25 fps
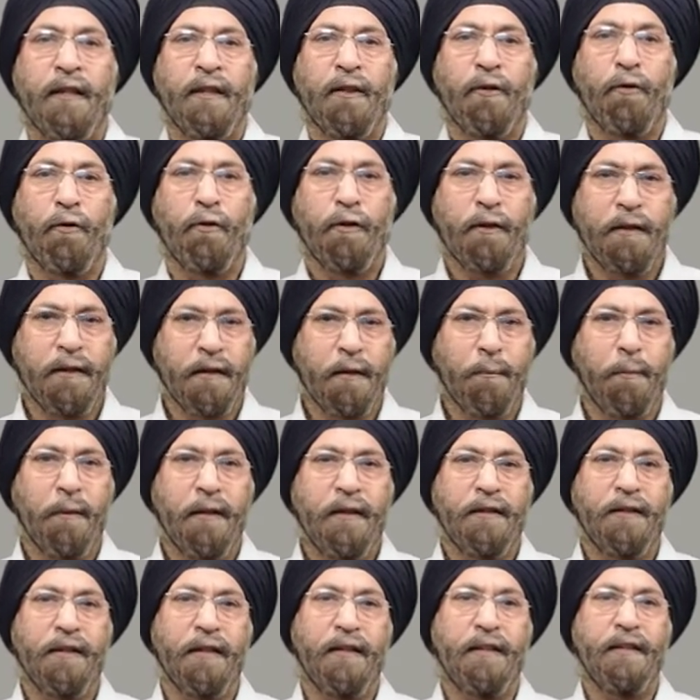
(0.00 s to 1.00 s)
noticeable
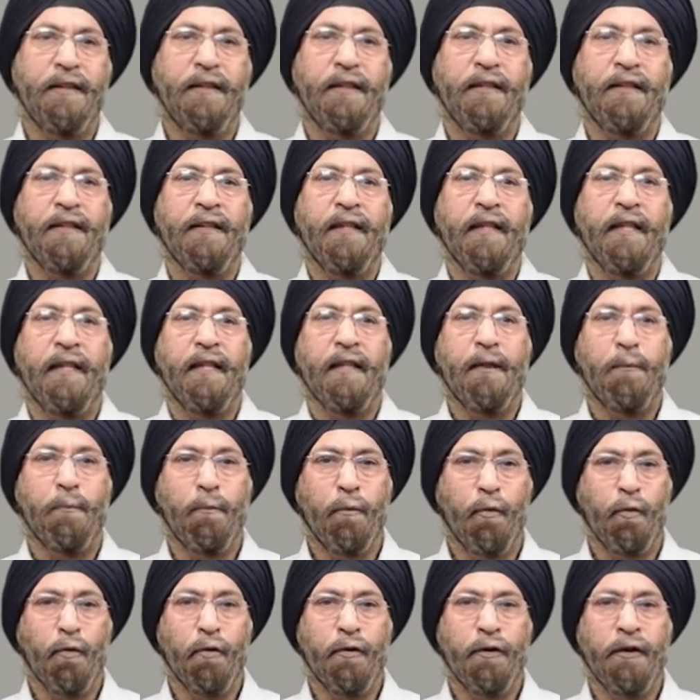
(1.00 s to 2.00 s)
changes in
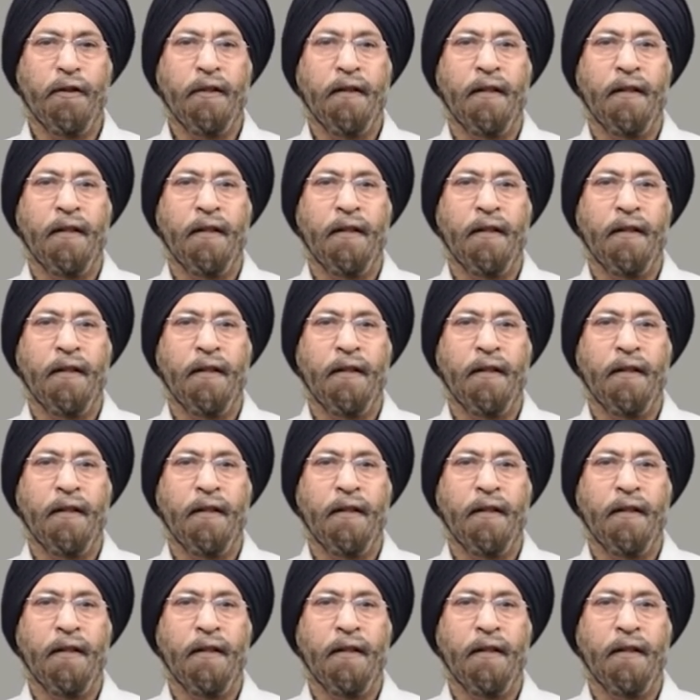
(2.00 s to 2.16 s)
mood,